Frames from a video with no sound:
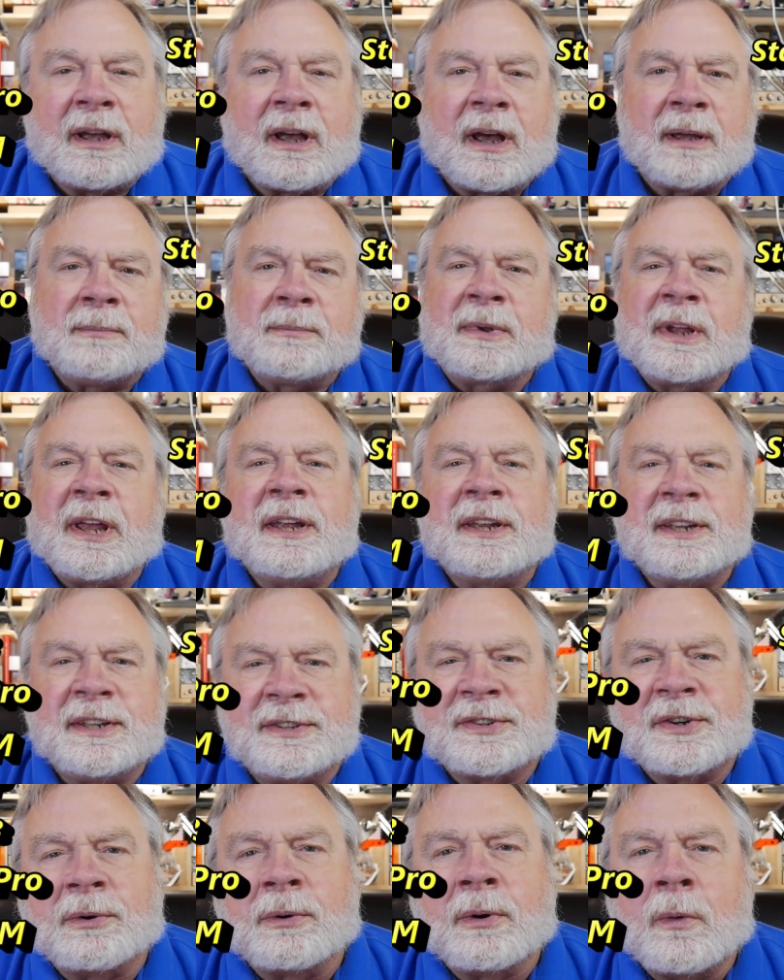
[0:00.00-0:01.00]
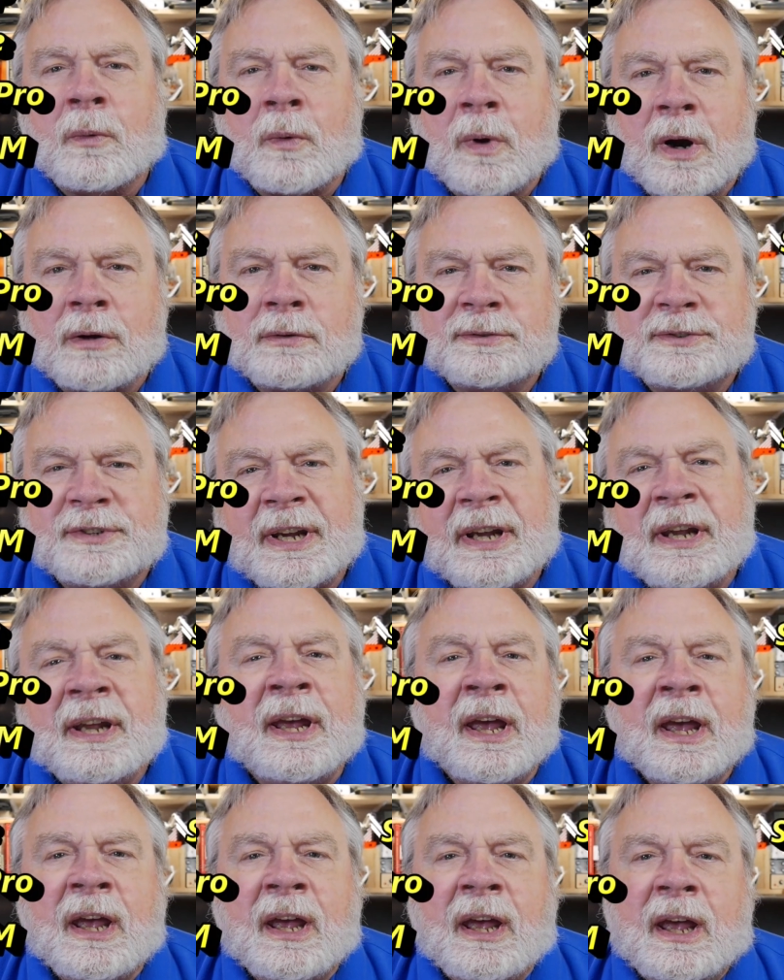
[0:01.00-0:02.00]
I'm KE0OG,
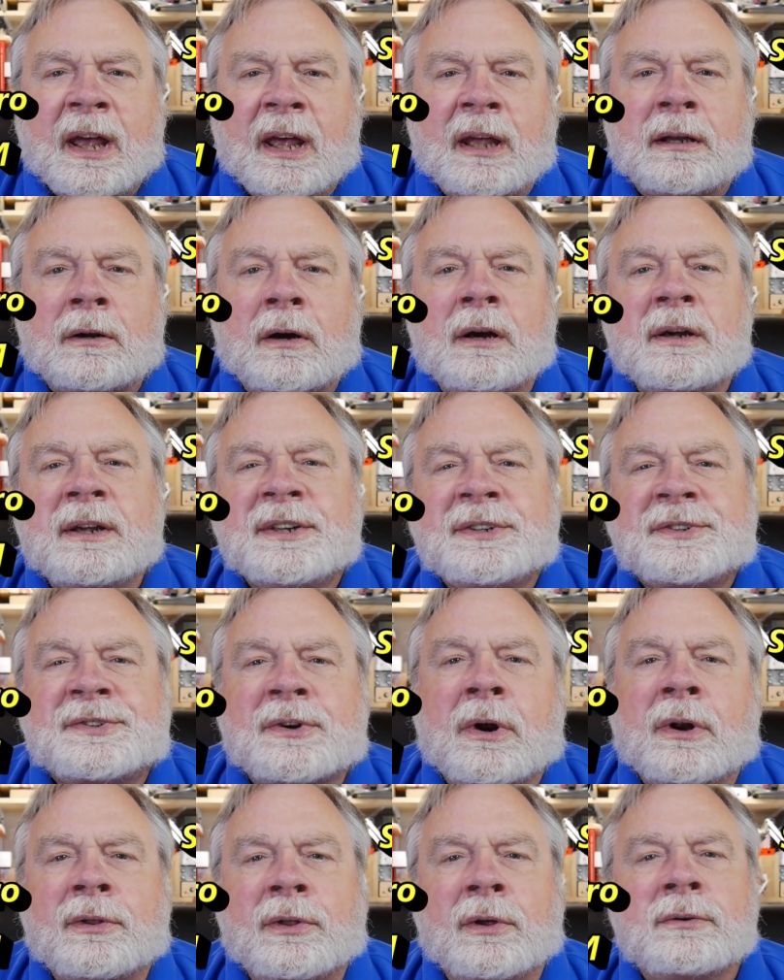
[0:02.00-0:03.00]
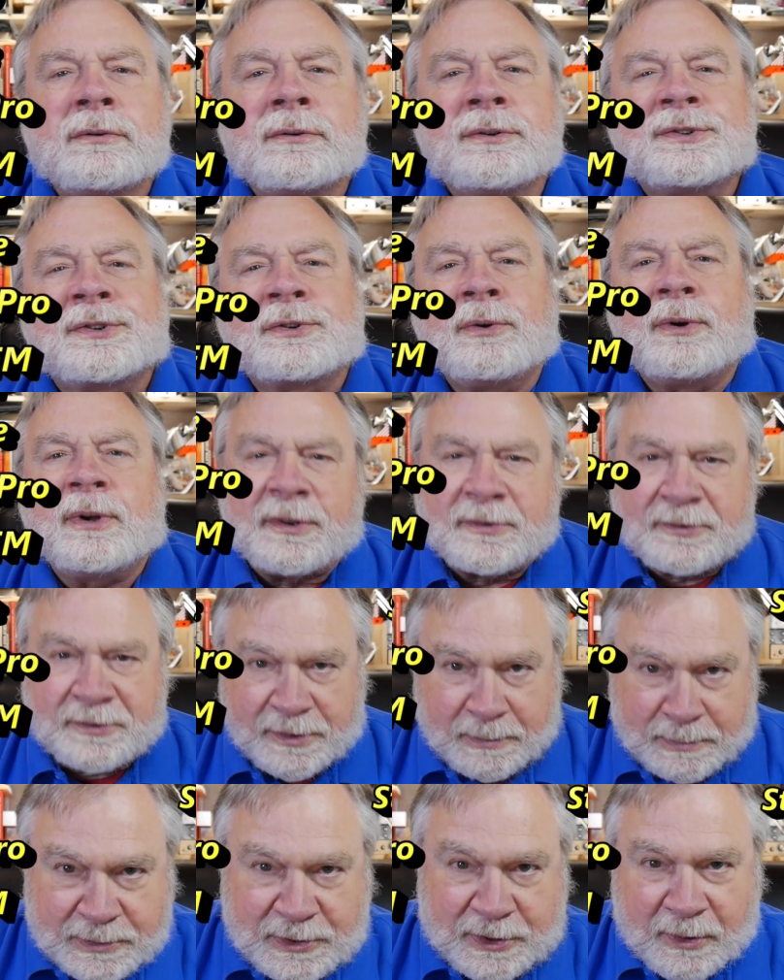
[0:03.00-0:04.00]
and Augies are those who have
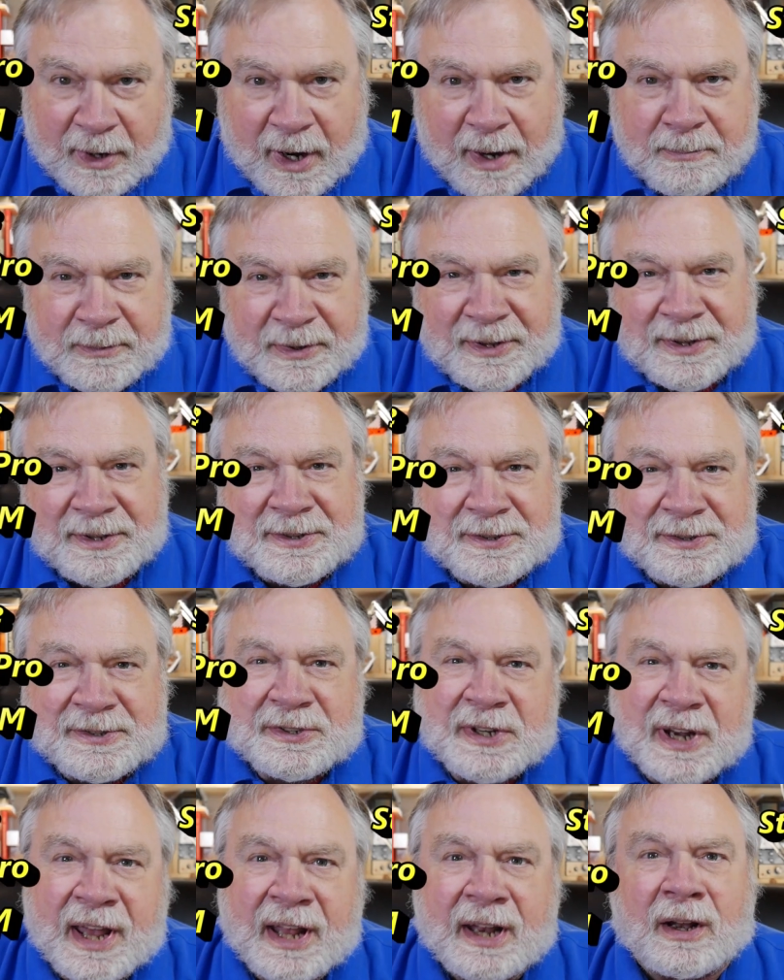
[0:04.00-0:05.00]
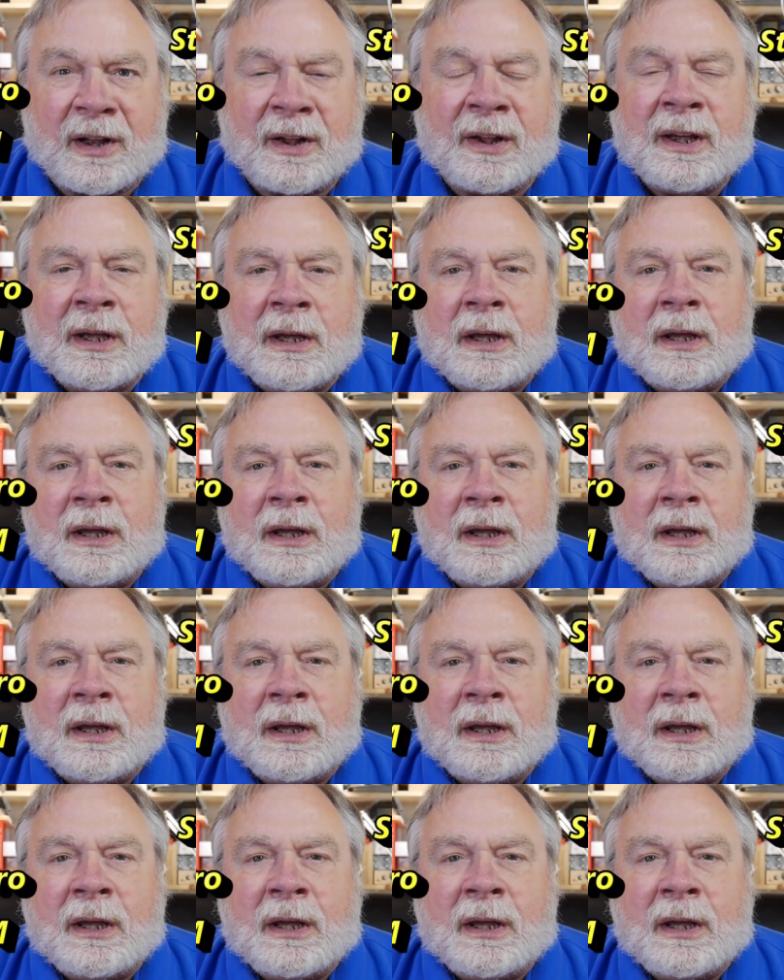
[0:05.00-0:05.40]
subscribed to this channel.